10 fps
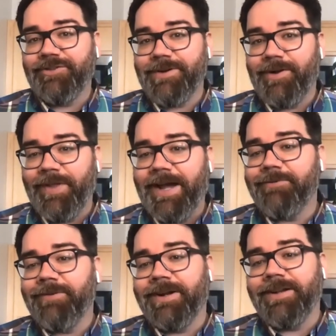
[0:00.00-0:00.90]
around that.
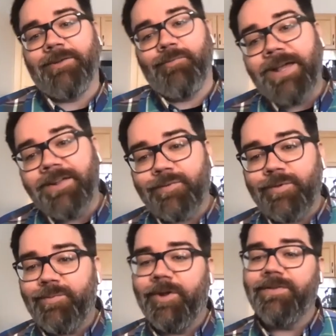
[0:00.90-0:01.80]
Right. Like Reagan's
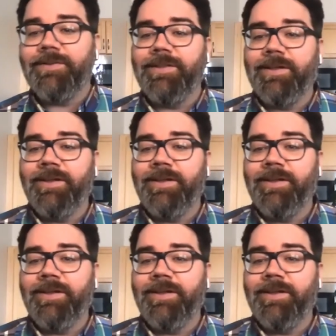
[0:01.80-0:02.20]
response to